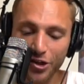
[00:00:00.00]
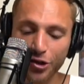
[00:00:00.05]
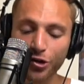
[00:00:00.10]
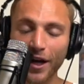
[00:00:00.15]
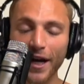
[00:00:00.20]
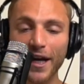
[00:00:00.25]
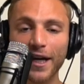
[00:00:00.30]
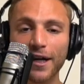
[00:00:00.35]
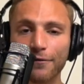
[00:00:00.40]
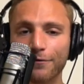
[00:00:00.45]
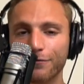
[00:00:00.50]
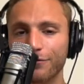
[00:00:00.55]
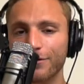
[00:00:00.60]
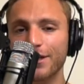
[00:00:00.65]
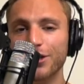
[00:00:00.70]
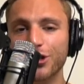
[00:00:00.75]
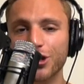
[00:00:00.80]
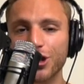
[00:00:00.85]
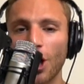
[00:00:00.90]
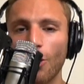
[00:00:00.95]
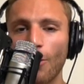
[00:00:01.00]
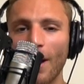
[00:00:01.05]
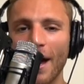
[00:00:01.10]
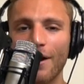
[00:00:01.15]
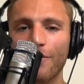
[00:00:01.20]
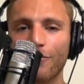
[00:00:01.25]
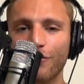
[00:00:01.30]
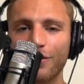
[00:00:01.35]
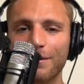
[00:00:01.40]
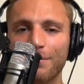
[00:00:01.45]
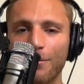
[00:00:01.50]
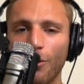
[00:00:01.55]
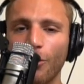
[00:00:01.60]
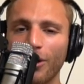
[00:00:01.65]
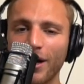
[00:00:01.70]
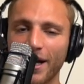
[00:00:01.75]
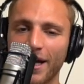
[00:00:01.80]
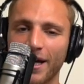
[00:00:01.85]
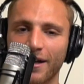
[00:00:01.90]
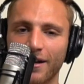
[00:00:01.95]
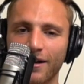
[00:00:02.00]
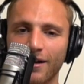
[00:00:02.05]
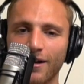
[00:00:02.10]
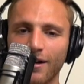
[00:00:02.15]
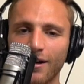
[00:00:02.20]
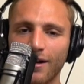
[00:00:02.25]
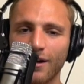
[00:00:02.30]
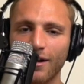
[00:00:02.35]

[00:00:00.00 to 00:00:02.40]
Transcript: you're getting a free show every morning.